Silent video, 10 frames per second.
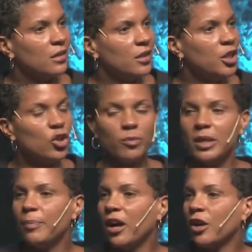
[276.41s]
You can be
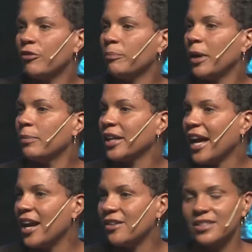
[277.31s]
barred from public
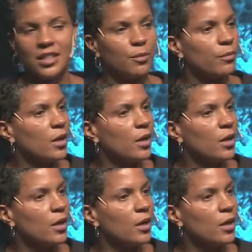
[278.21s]
housing,